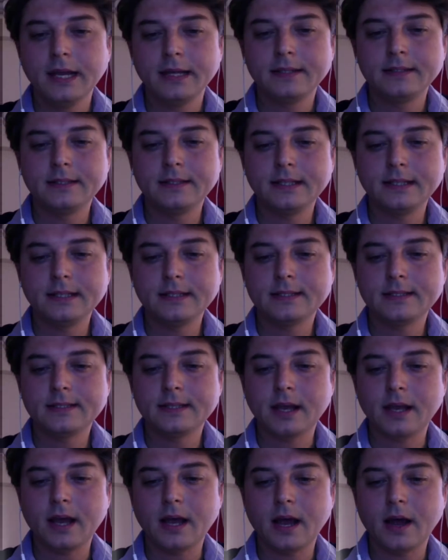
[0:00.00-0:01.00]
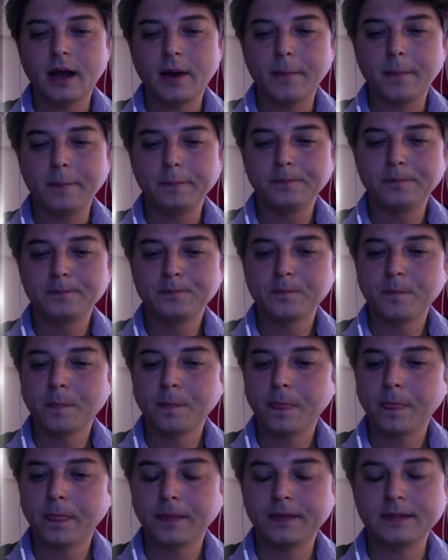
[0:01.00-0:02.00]
this
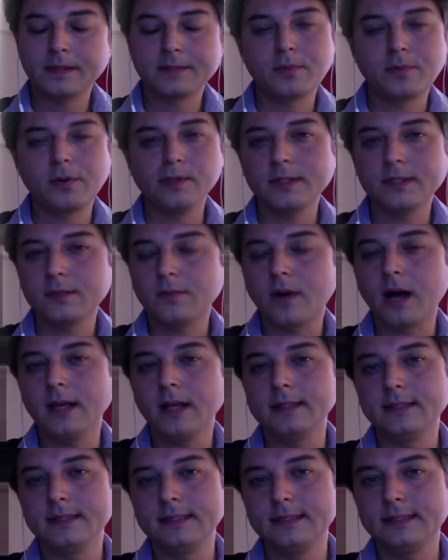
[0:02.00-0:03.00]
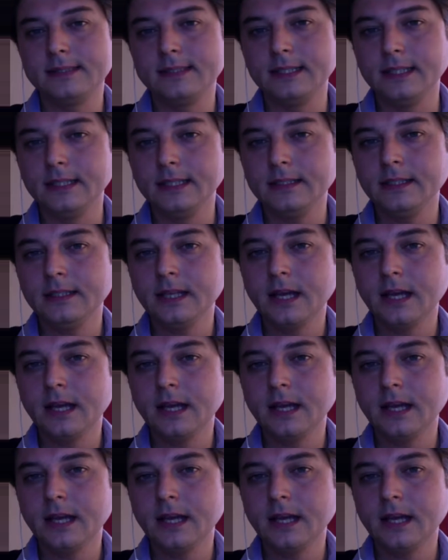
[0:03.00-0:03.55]
police violence is seen,